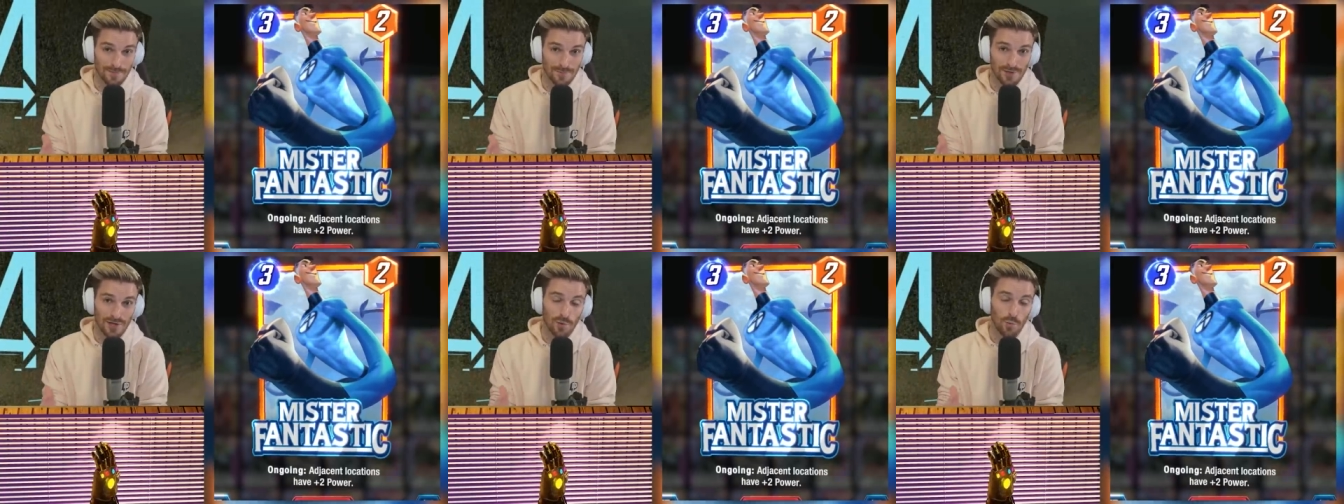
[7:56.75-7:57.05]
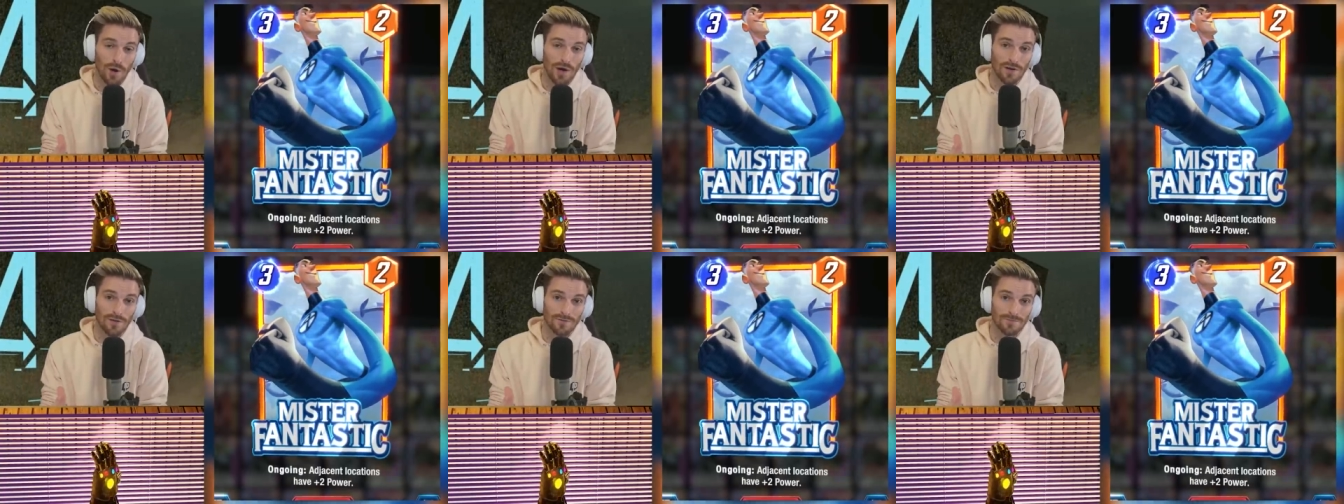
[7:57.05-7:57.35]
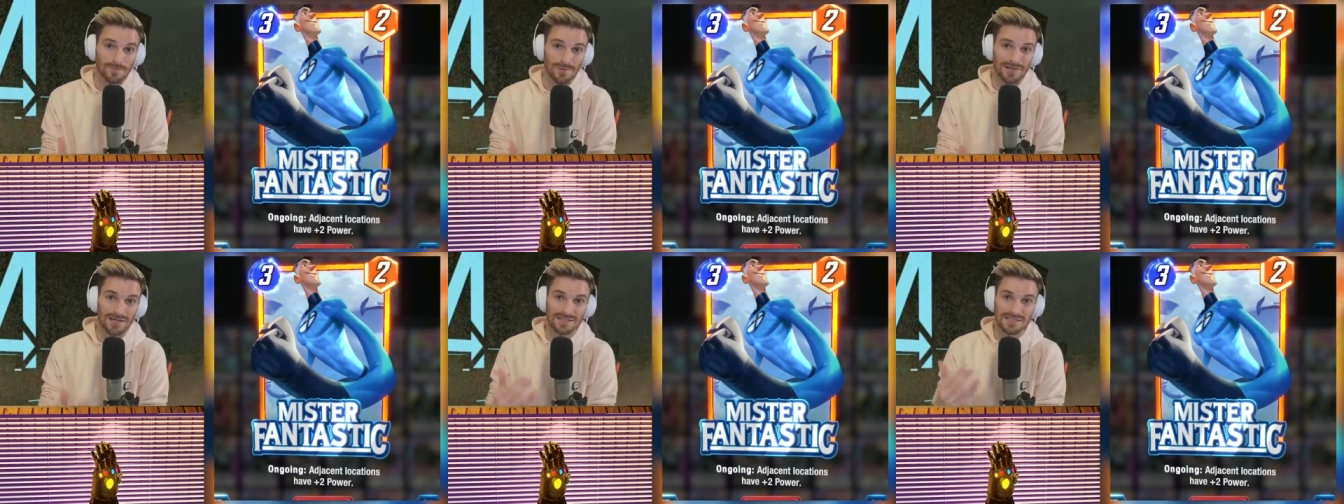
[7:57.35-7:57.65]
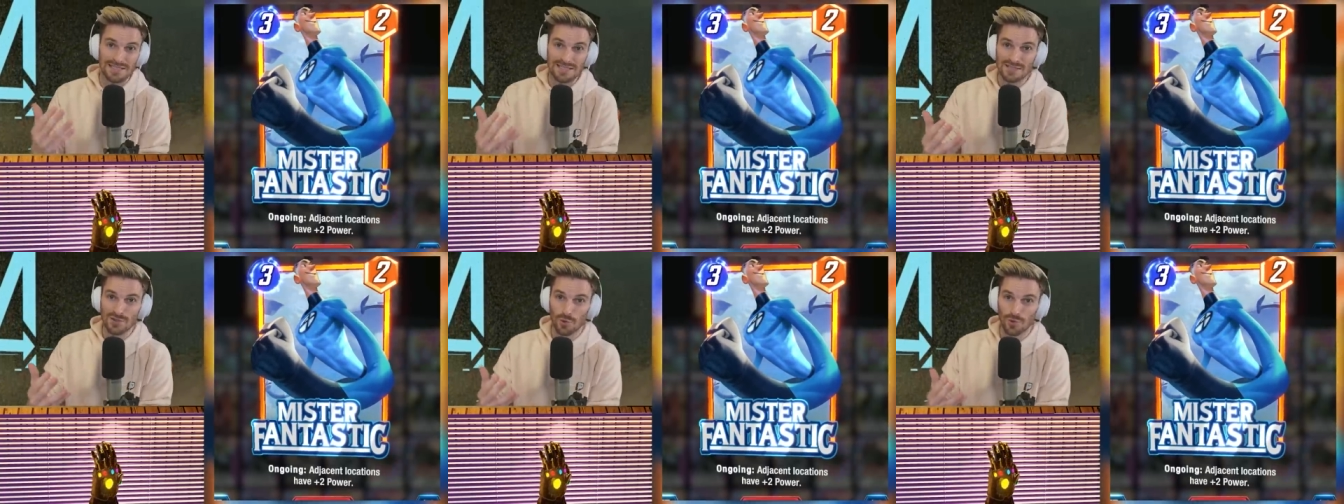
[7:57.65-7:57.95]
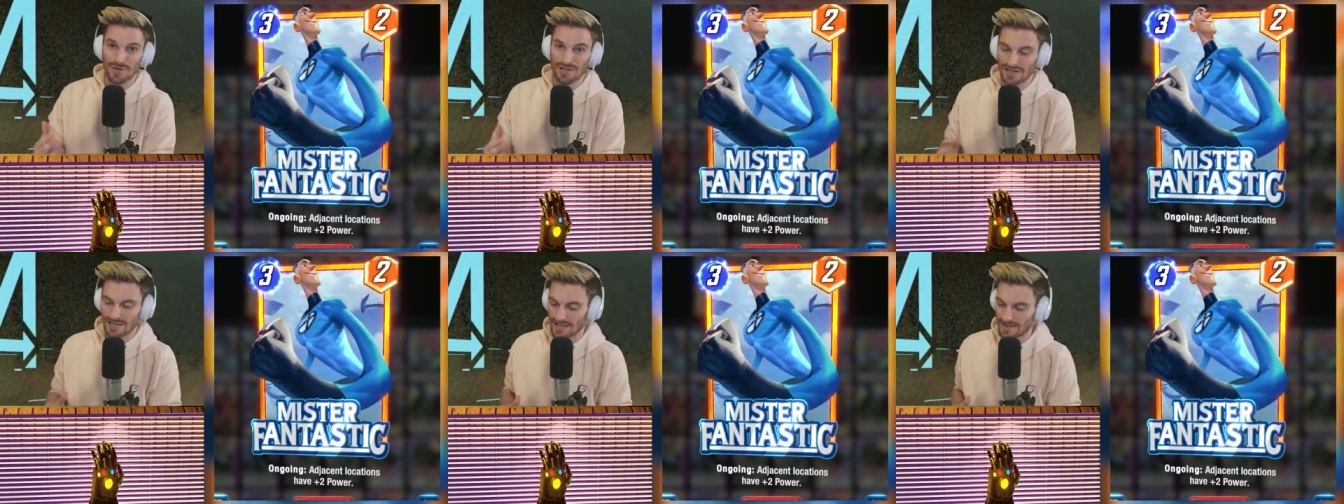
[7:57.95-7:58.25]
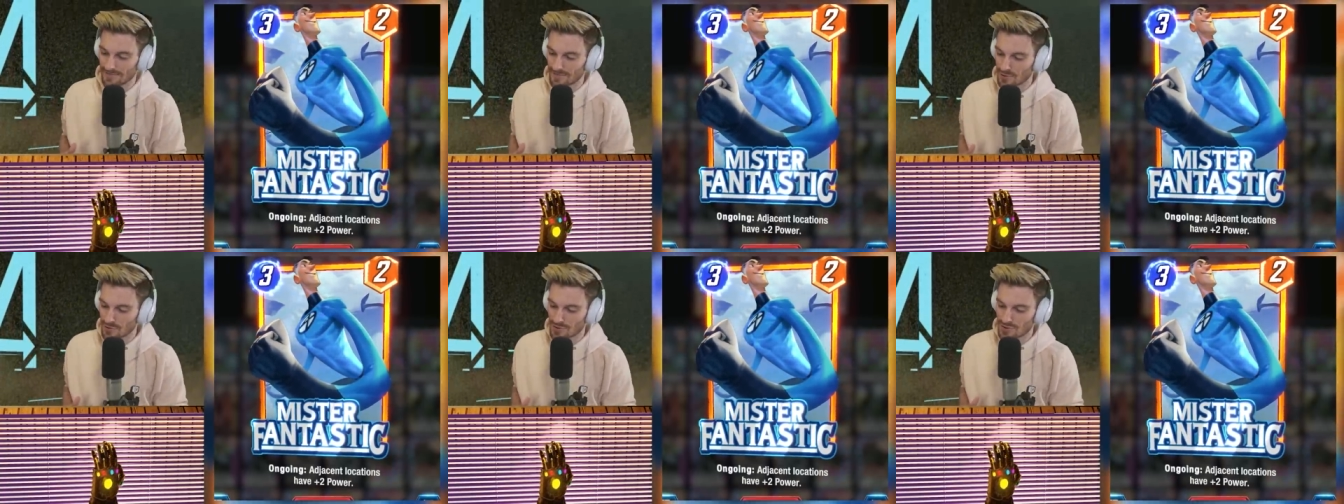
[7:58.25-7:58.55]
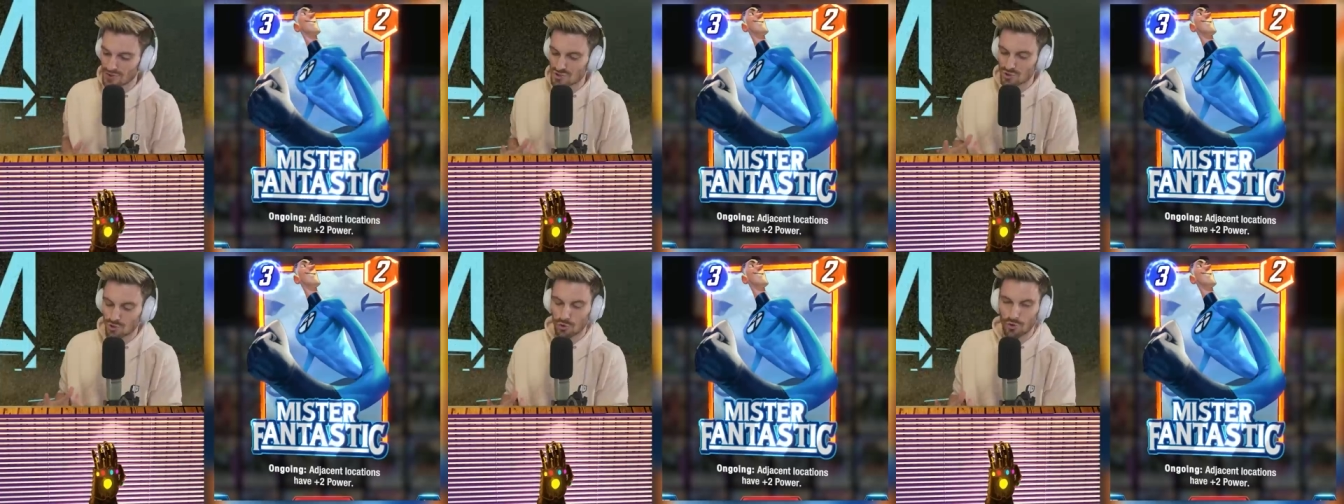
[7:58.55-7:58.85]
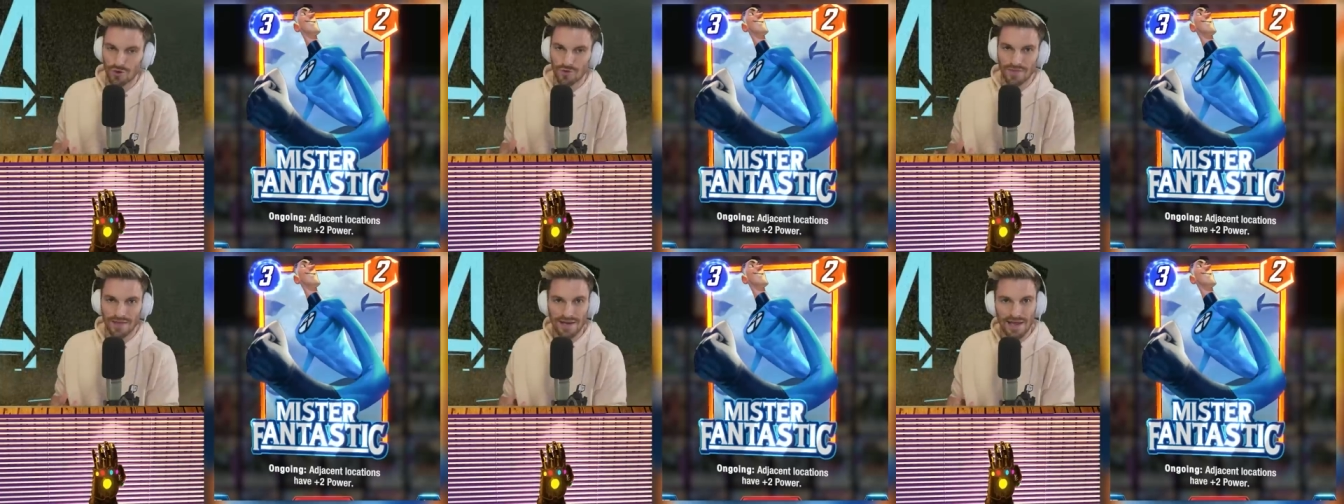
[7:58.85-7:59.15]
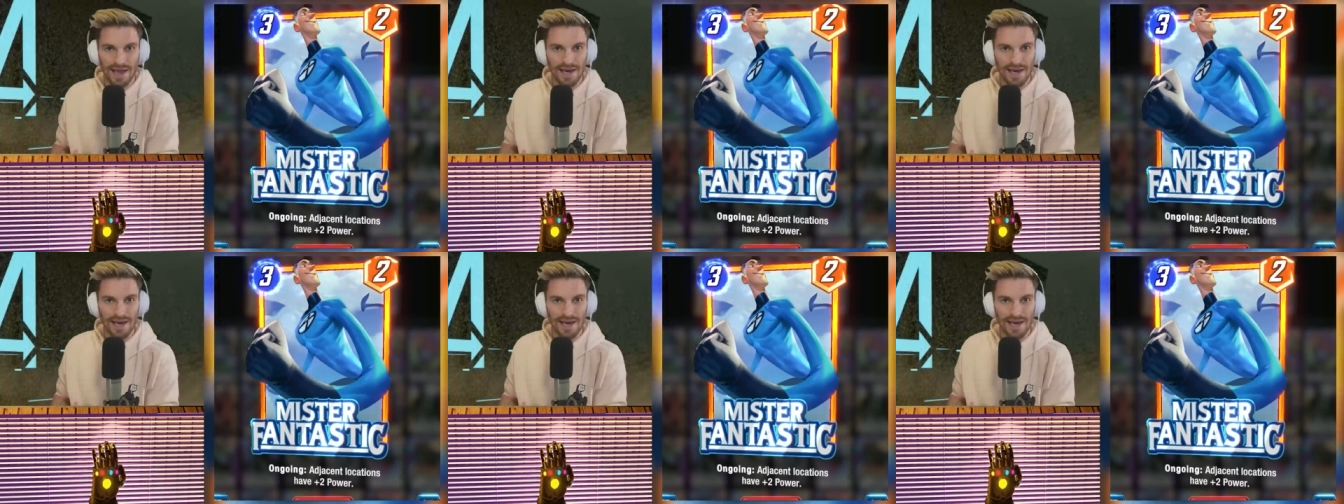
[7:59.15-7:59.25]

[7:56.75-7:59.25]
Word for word: pretty well because he's going to give your Destroyer that